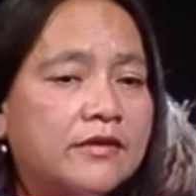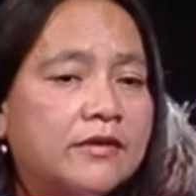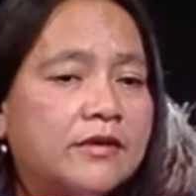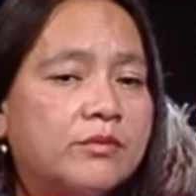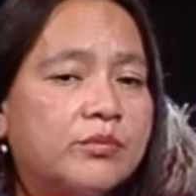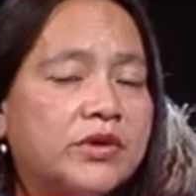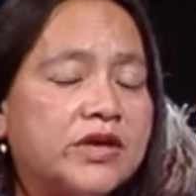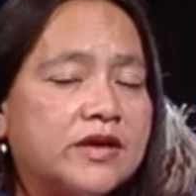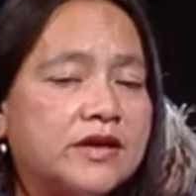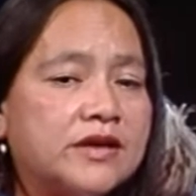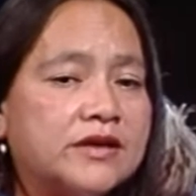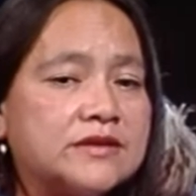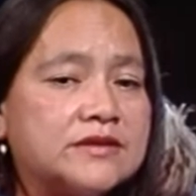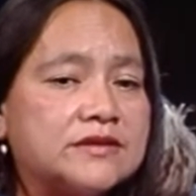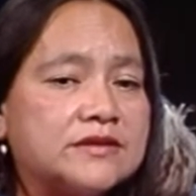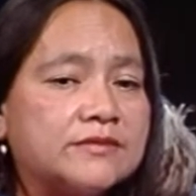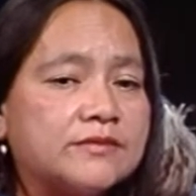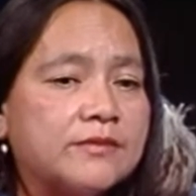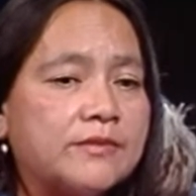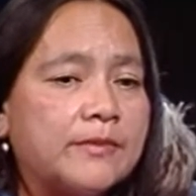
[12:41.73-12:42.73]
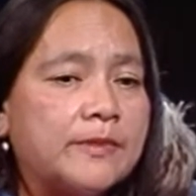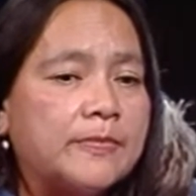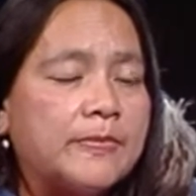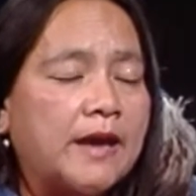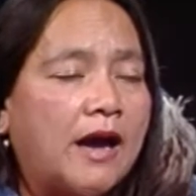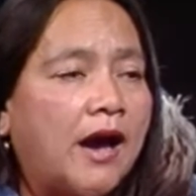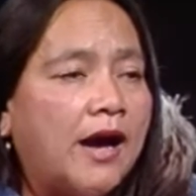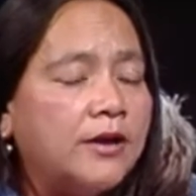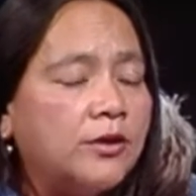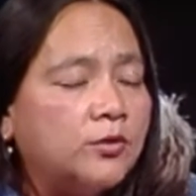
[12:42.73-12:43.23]
Because
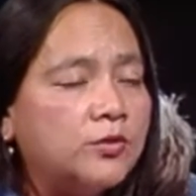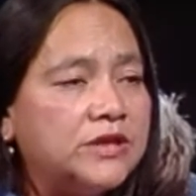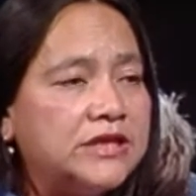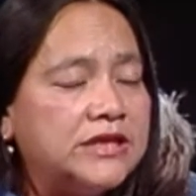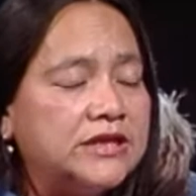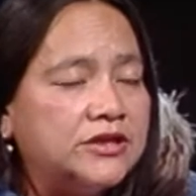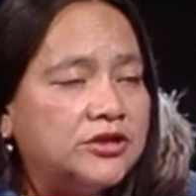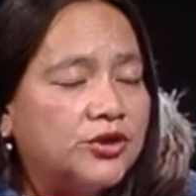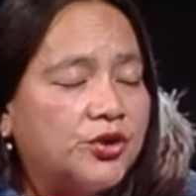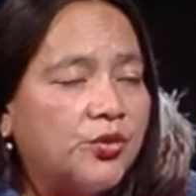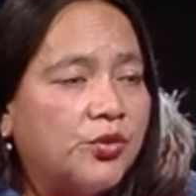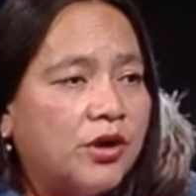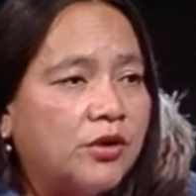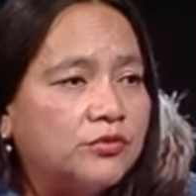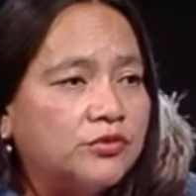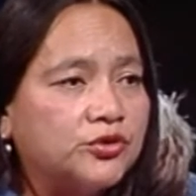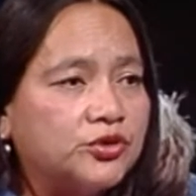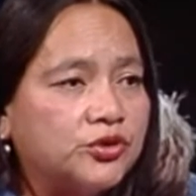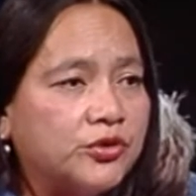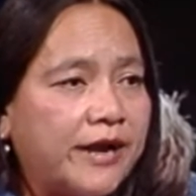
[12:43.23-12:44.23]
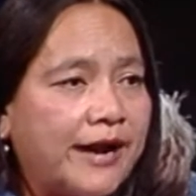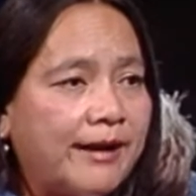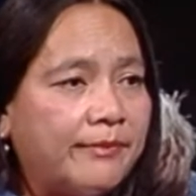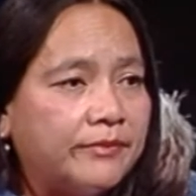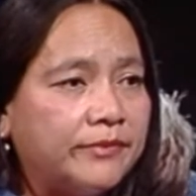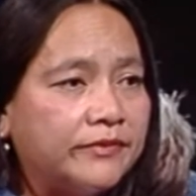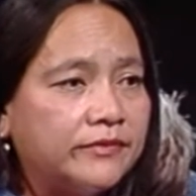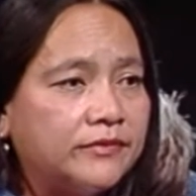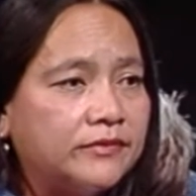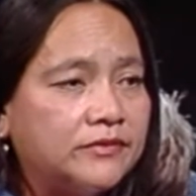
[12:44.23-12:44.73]
I don't need to go out and trap
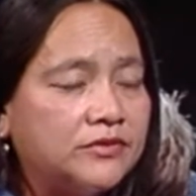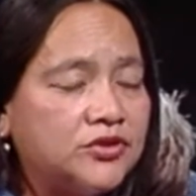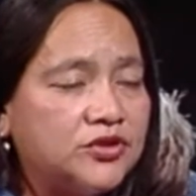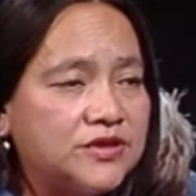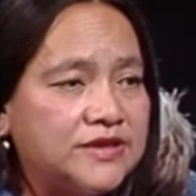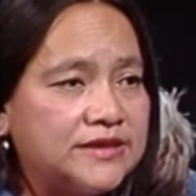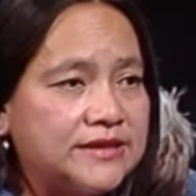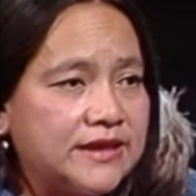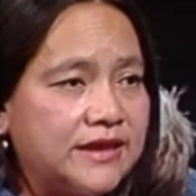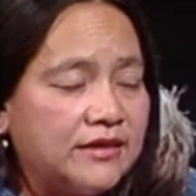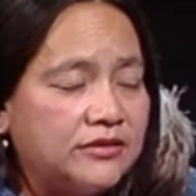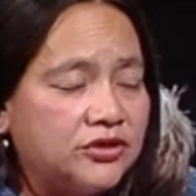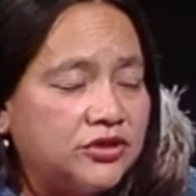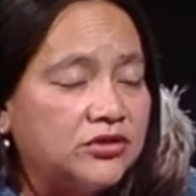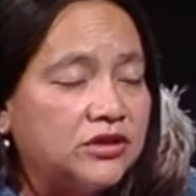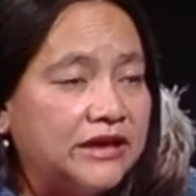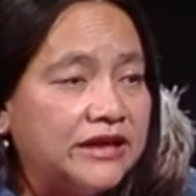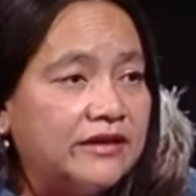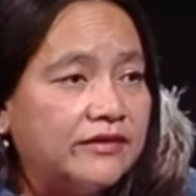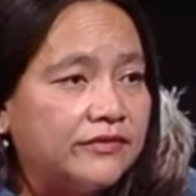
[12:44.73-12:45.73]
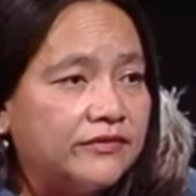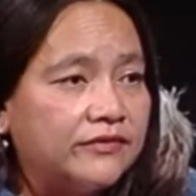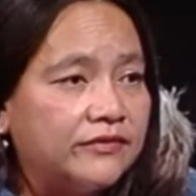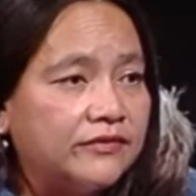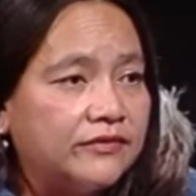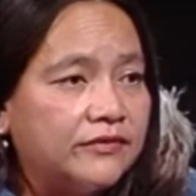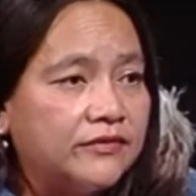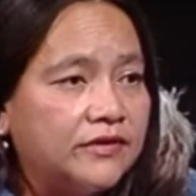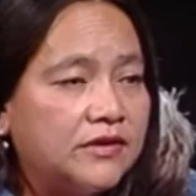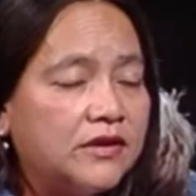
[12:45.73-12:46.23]
to live.
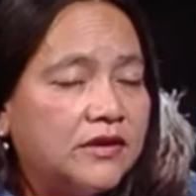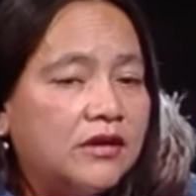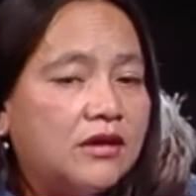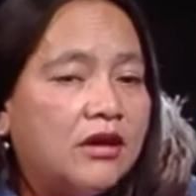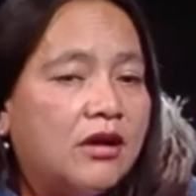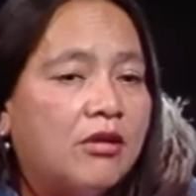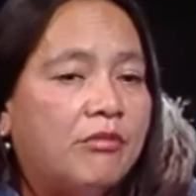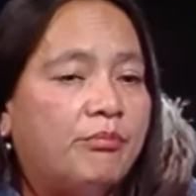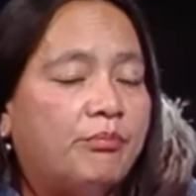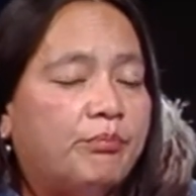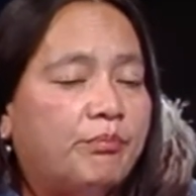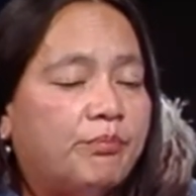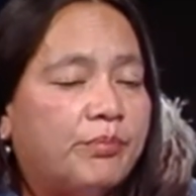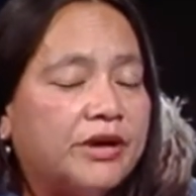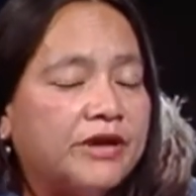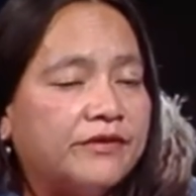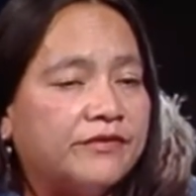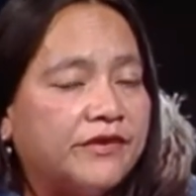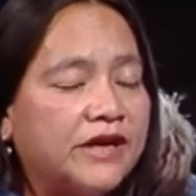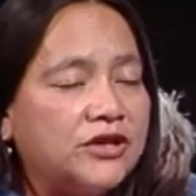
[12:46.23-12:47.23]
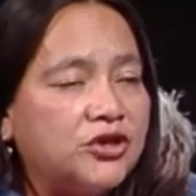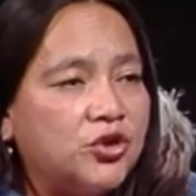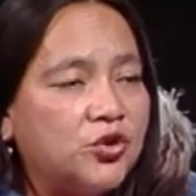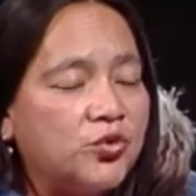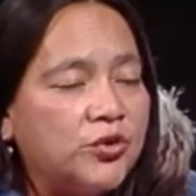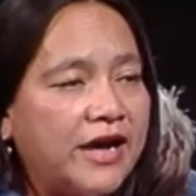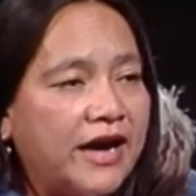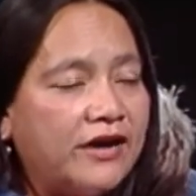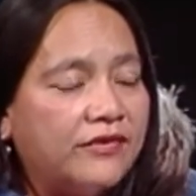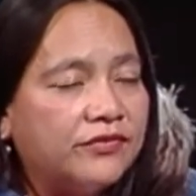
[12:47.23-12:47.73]
But if I
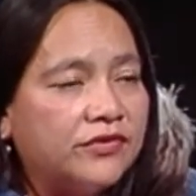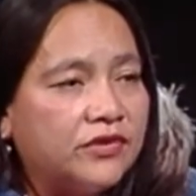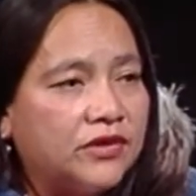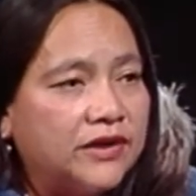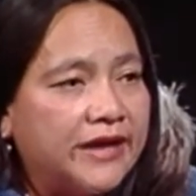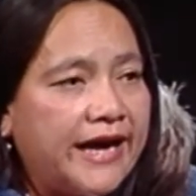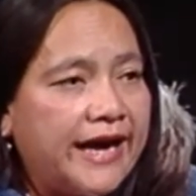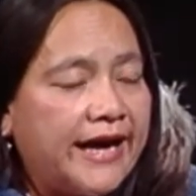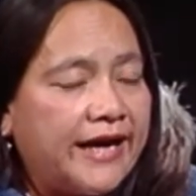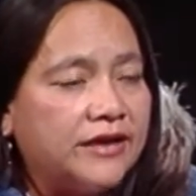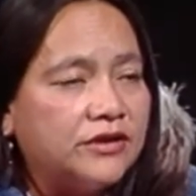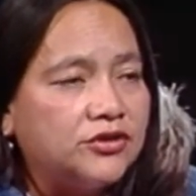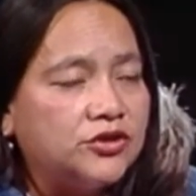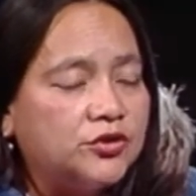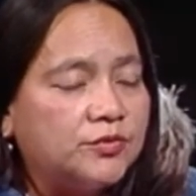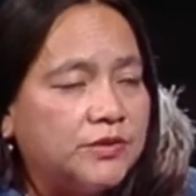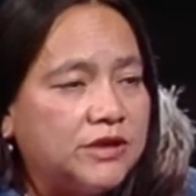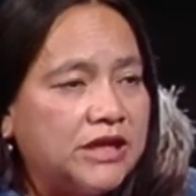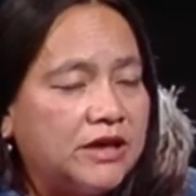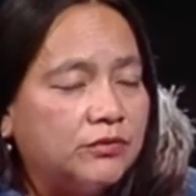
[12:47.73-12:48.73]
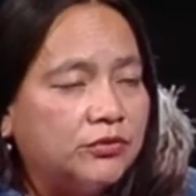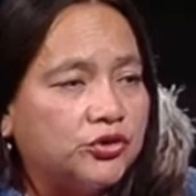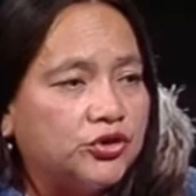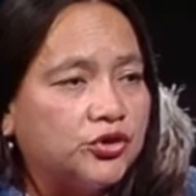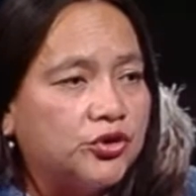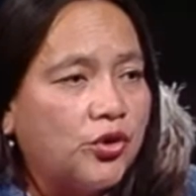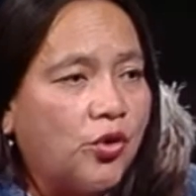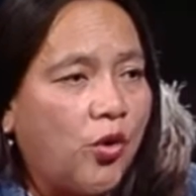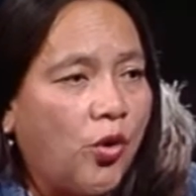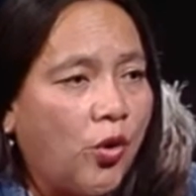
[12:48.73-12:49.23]
don't have the land to be able to
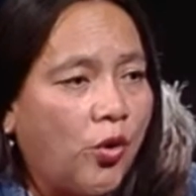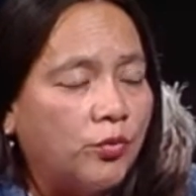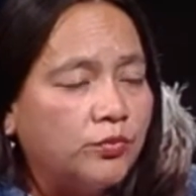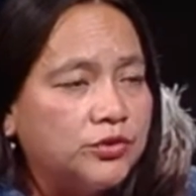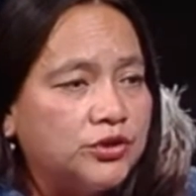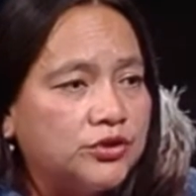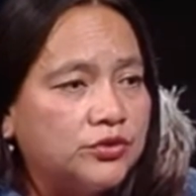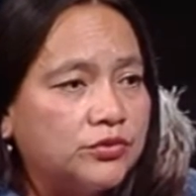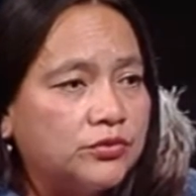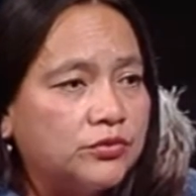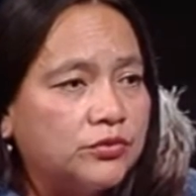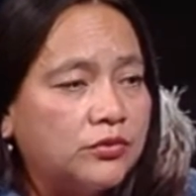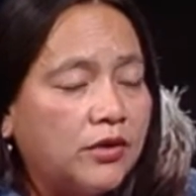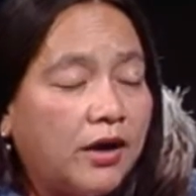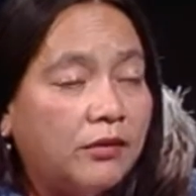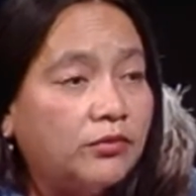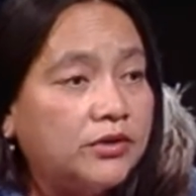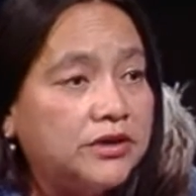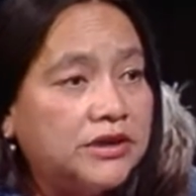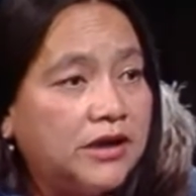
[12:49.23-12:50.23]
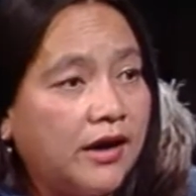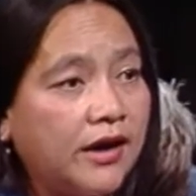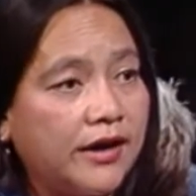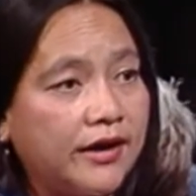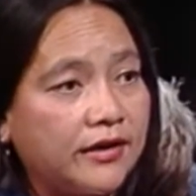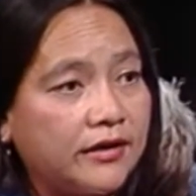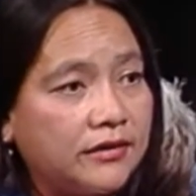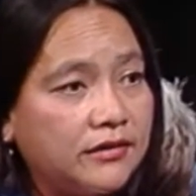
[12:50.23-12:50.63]
go home to, I would die.